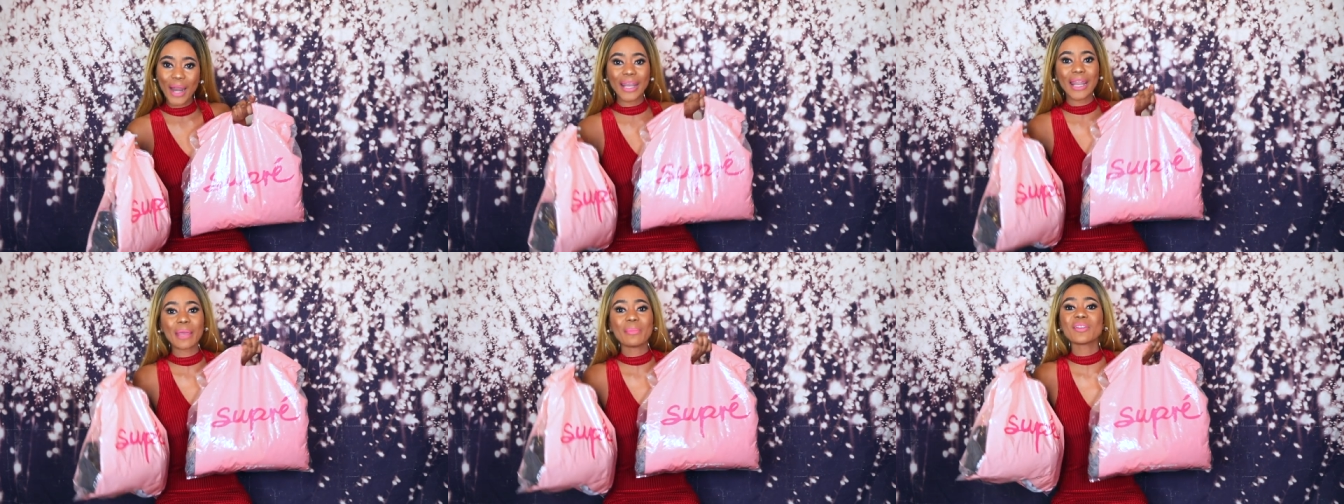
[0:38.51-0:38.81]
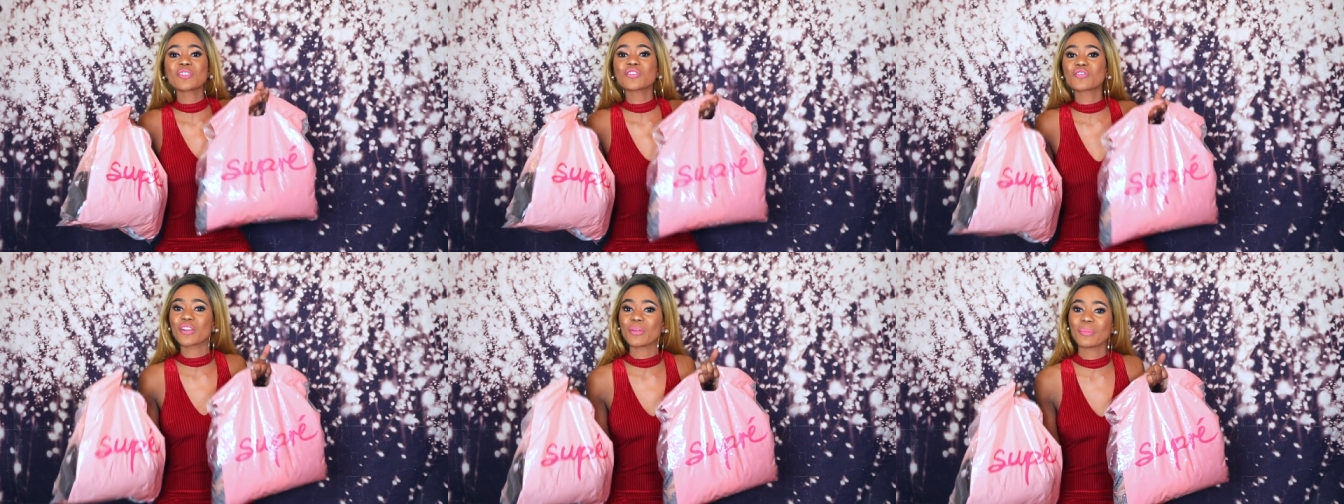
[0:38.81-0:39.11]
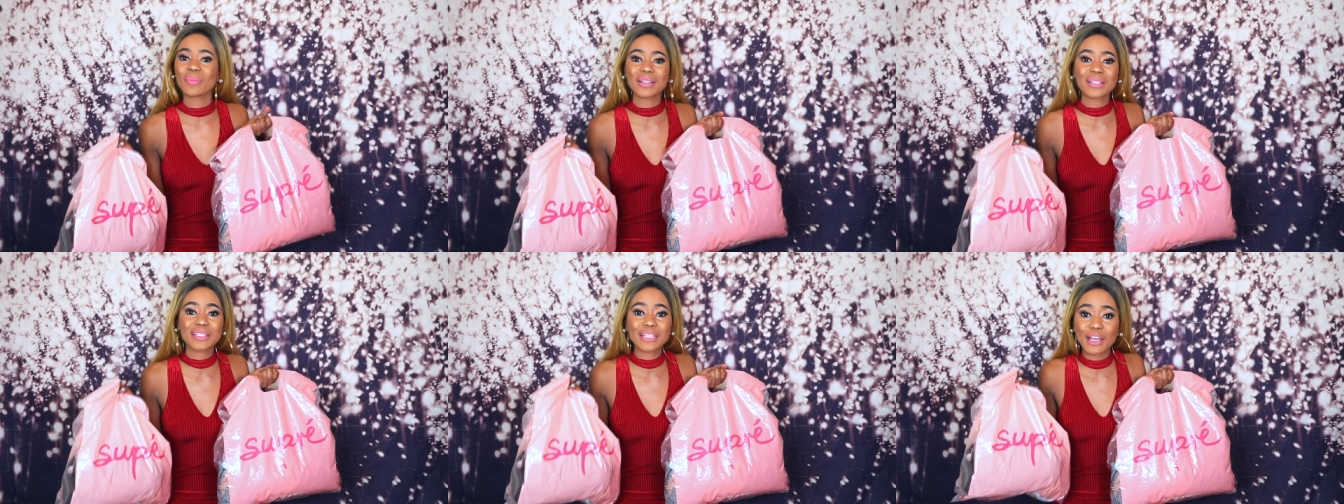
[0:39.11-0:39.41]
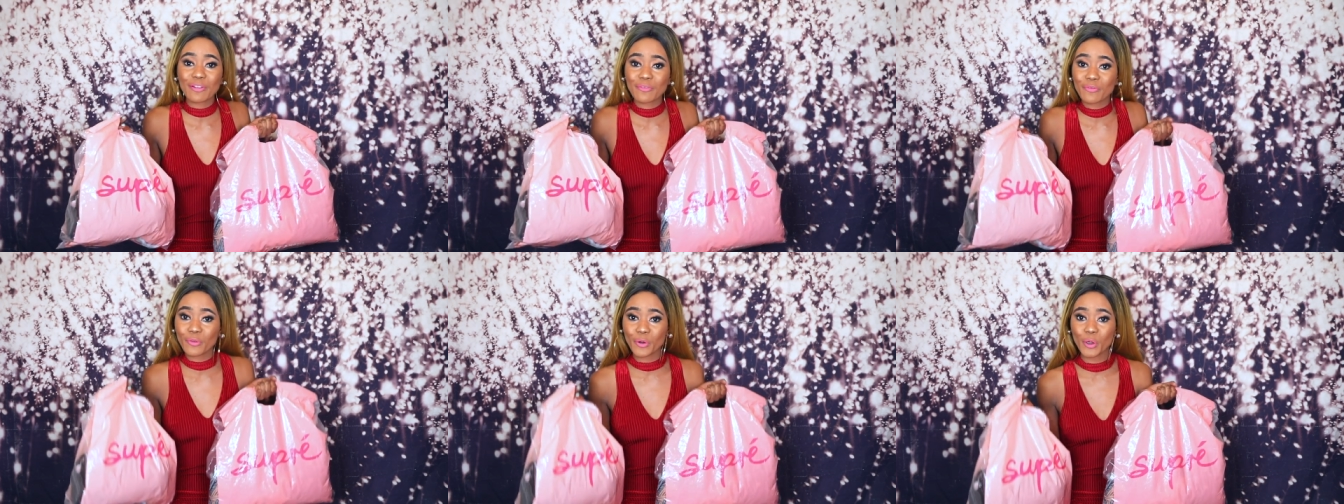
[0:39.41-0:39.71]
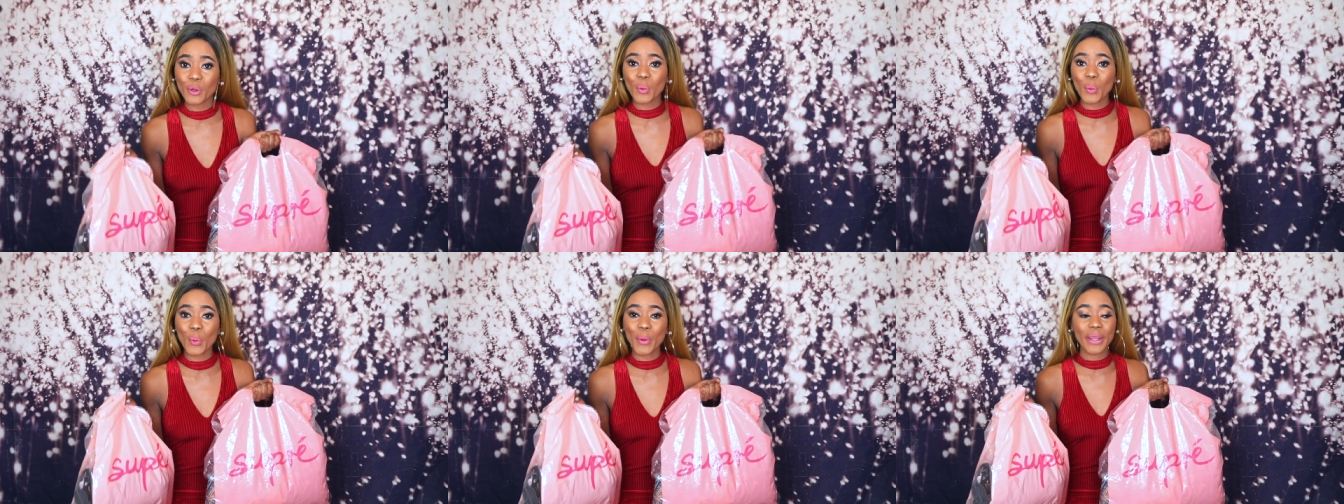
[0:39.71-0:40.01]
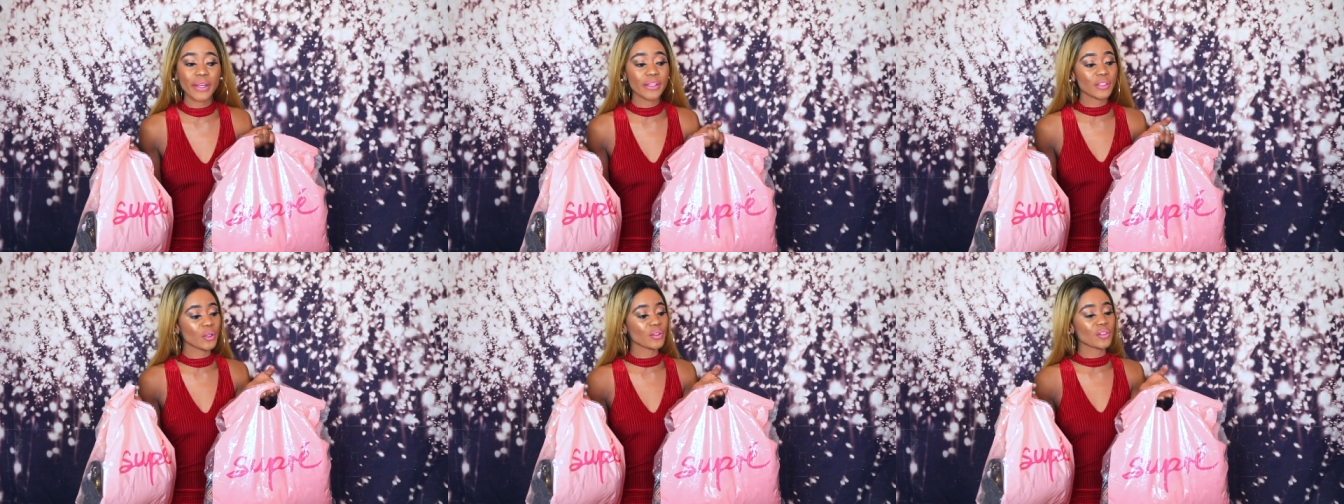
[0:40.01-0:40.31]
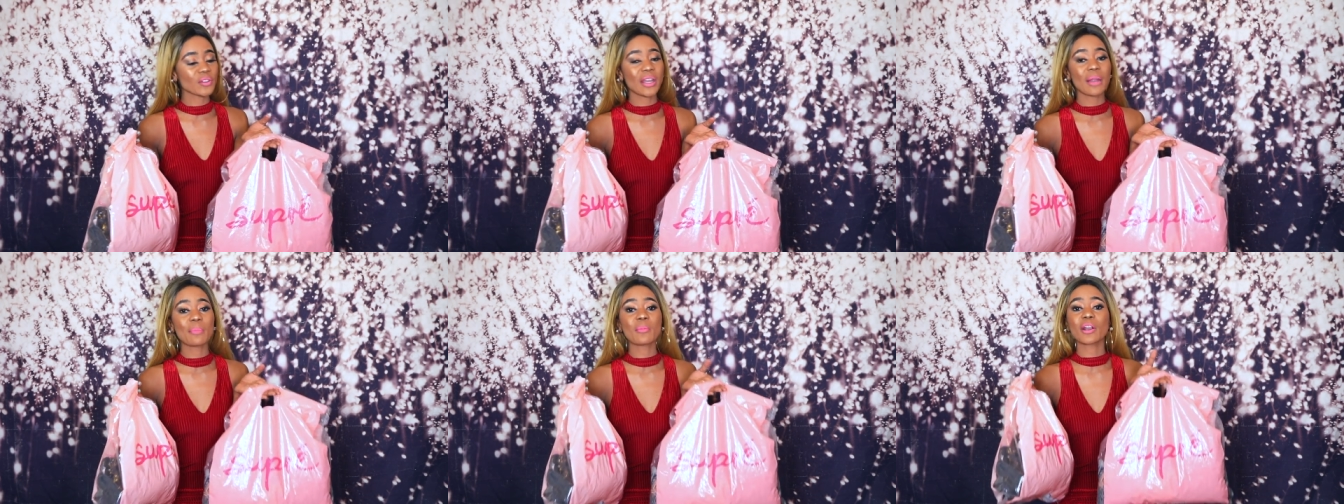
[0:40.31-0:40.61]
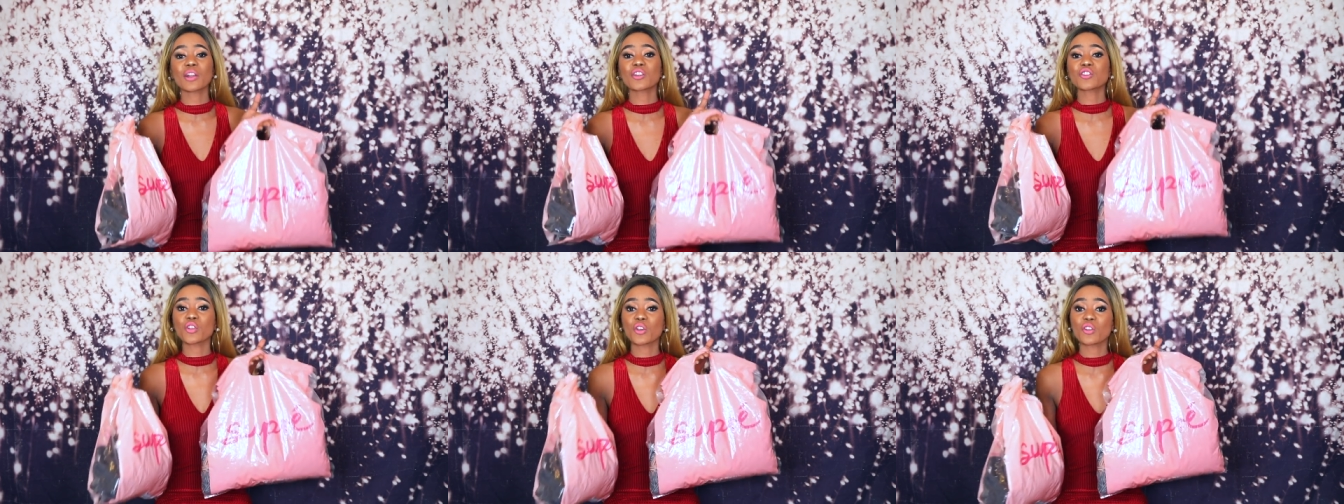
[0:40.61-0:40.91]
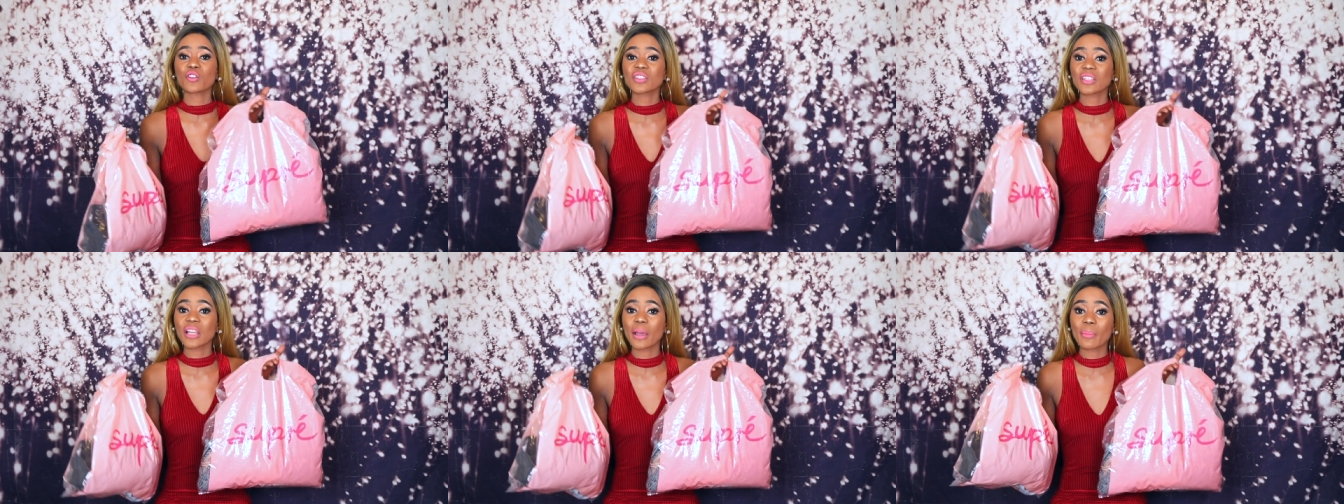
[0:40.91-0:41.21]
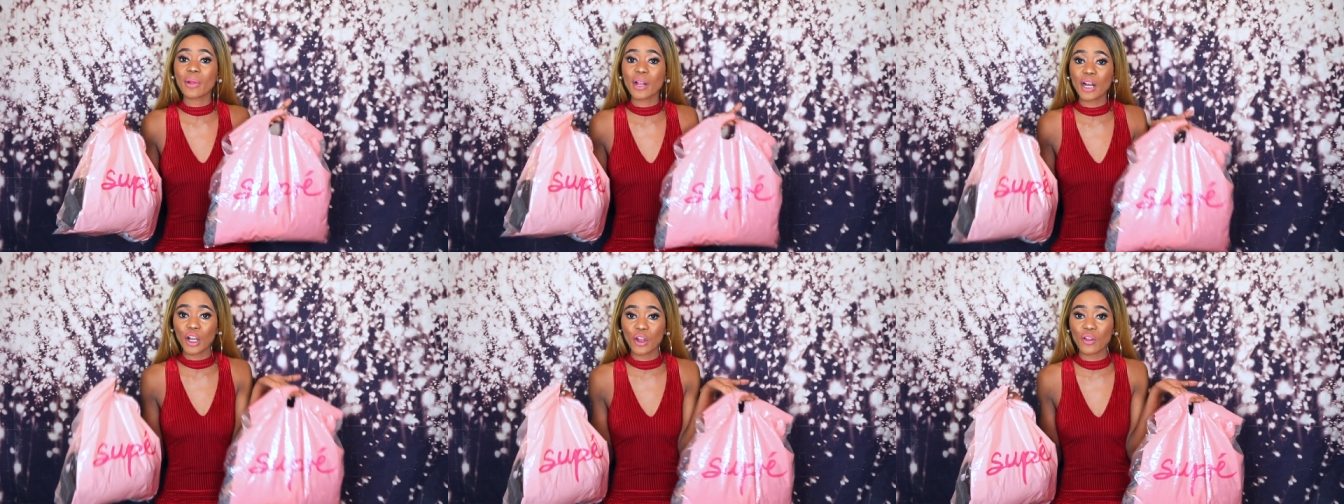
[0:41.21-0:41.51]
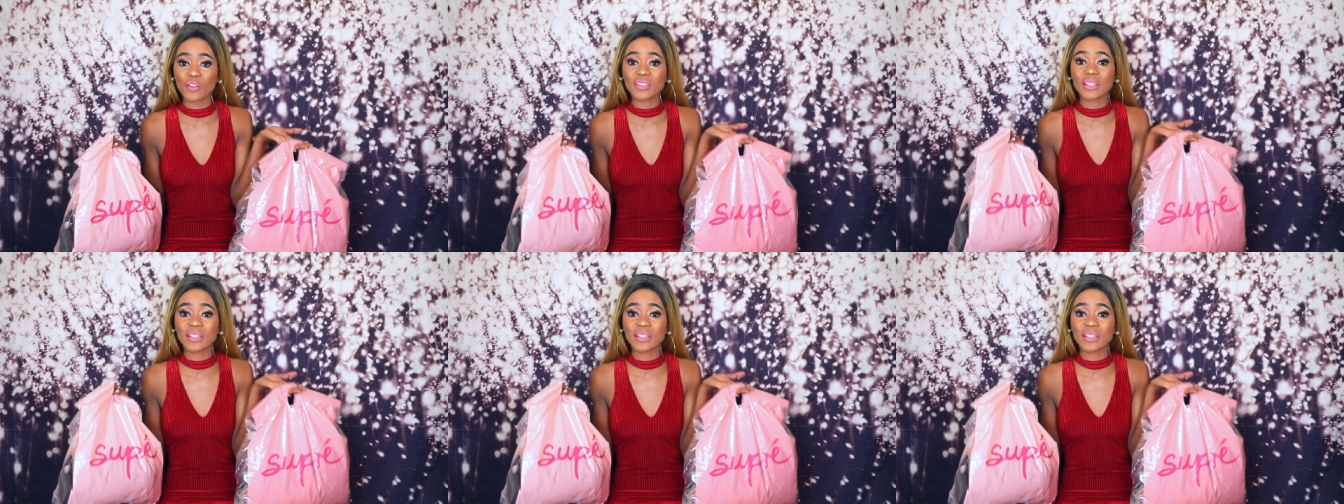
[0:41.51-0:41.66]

Let me treat myself real quick. So today I'm going to show you some clothes